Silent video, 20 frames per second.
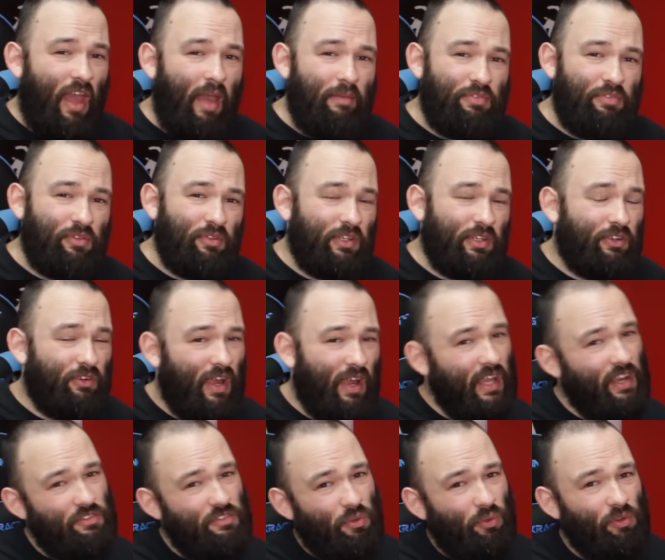absolutely great,
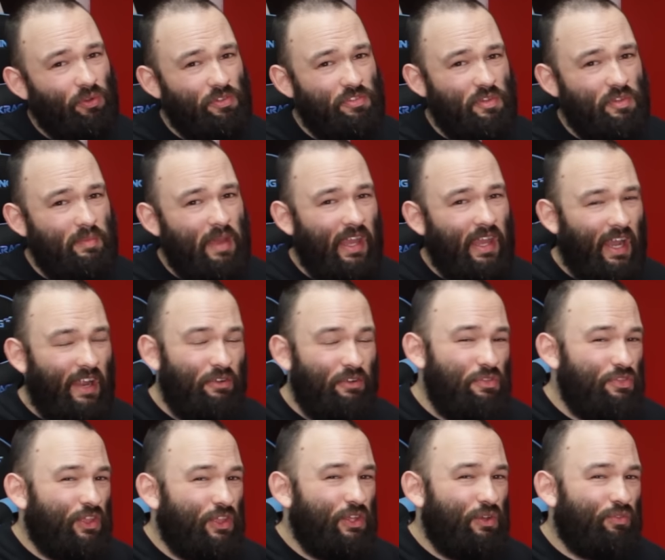it's awesome, and I
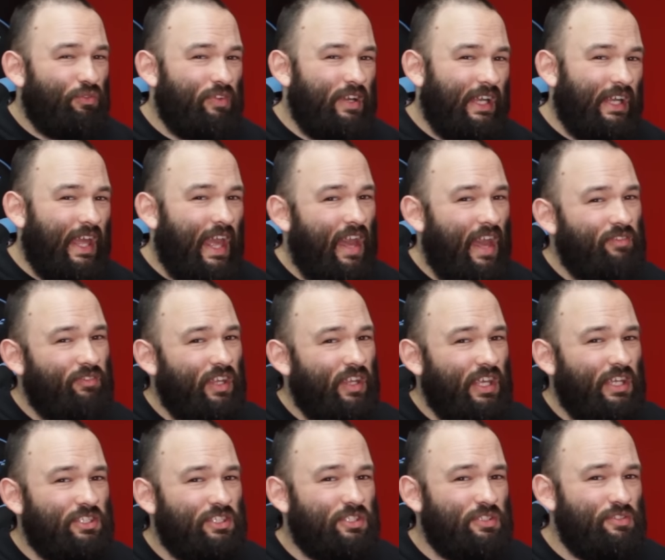don't think you'll really have any
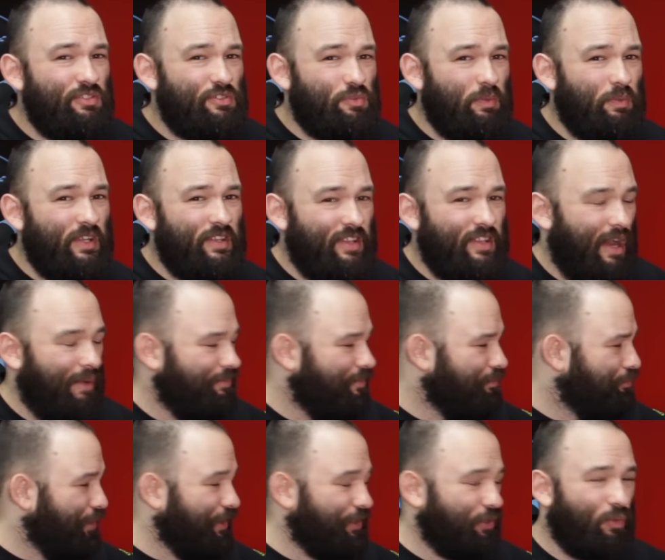issues with
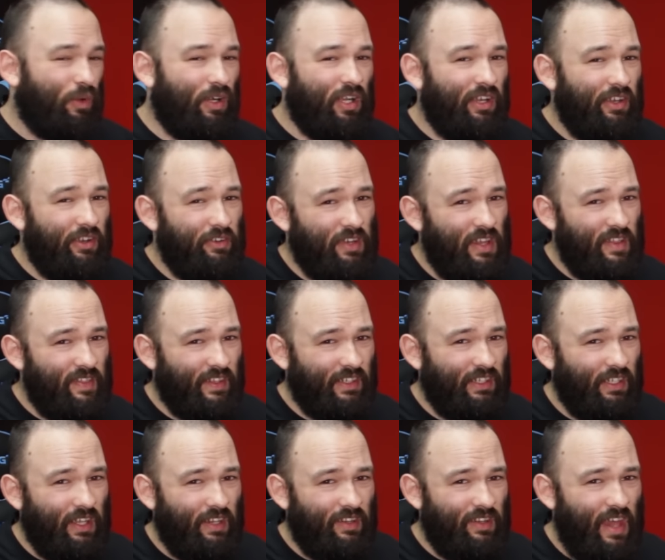print quality or anything
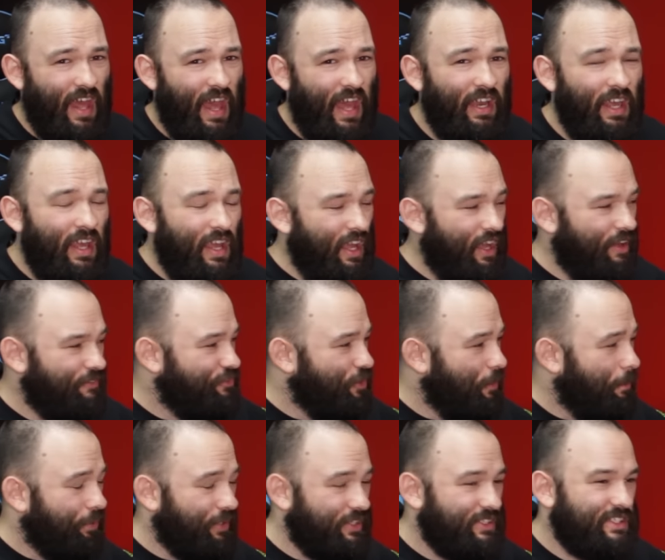like that. If
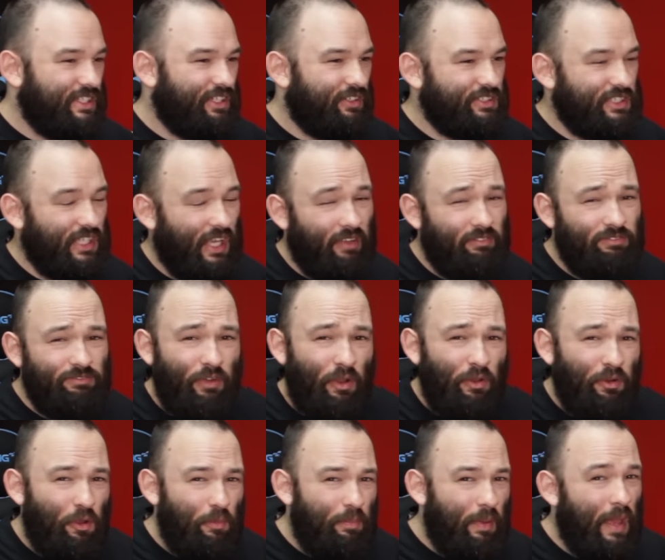you're printing onto like
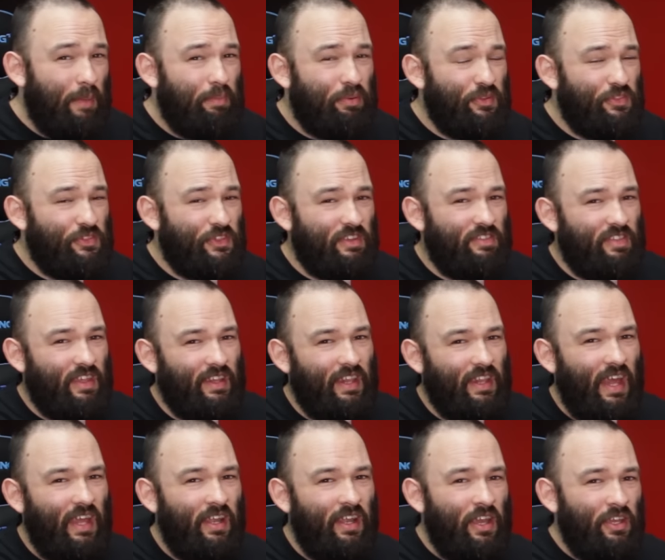photo paper and things like
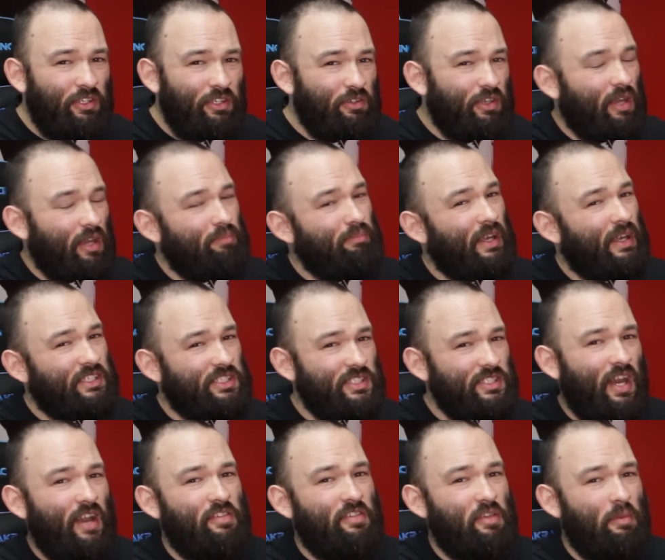that, you get a much
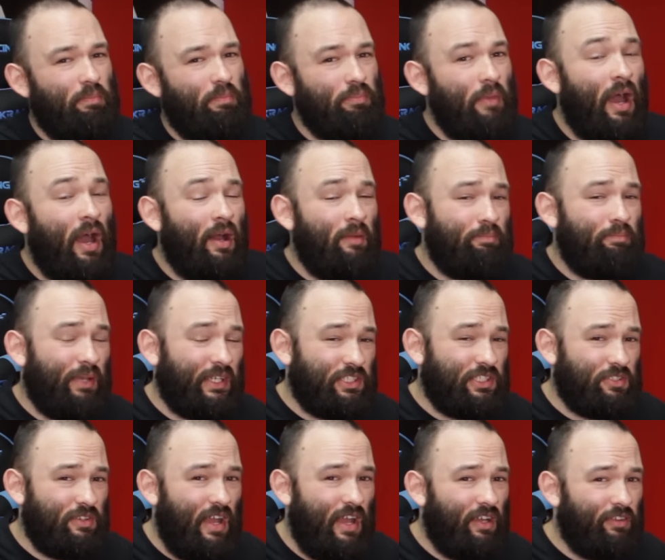nicer
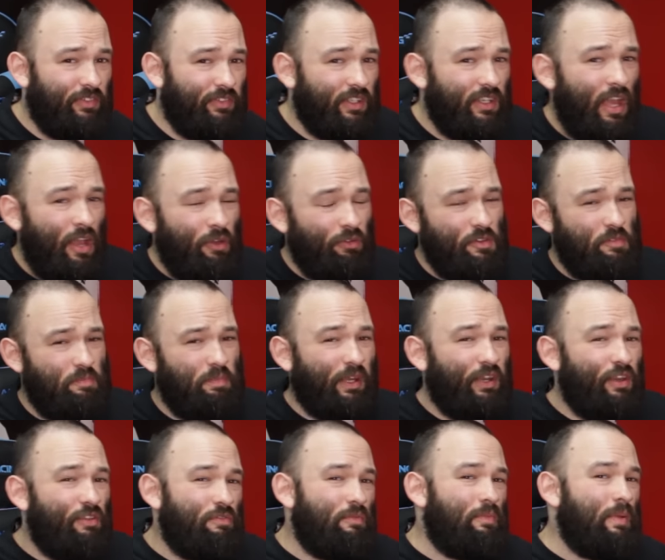picture out of it. Whereas
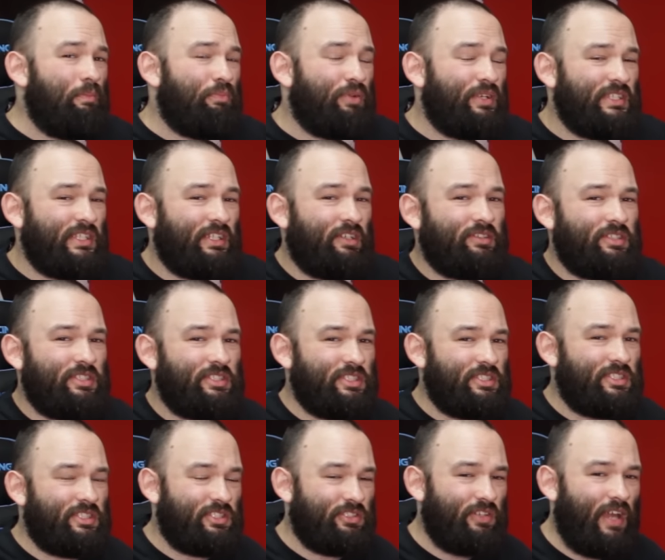because we've been printing onto
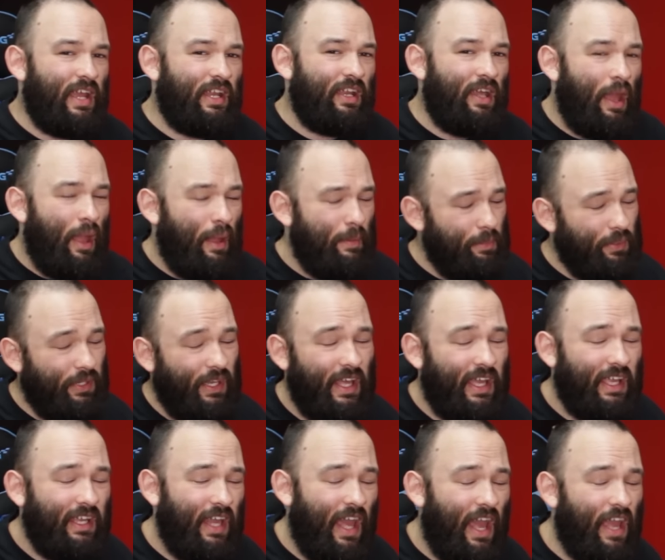just straight,
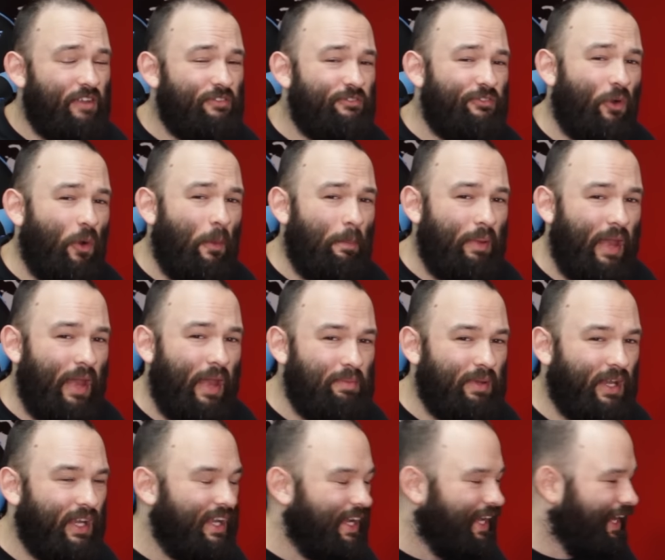plain A4
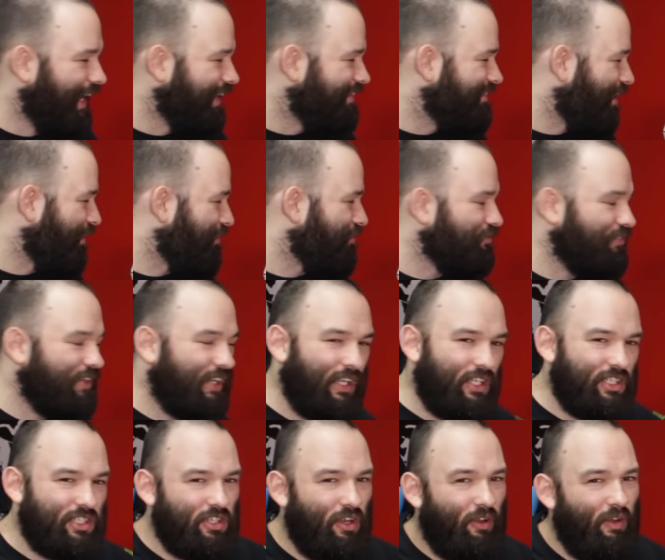paper, it doesn't really
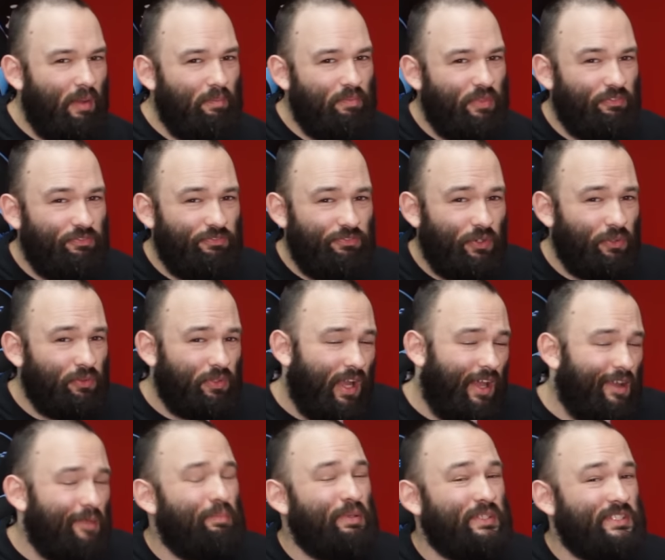show up the full
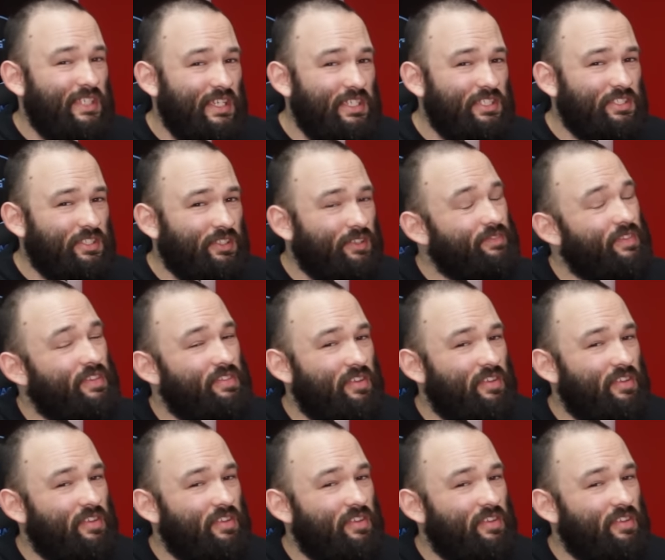kind of potential of this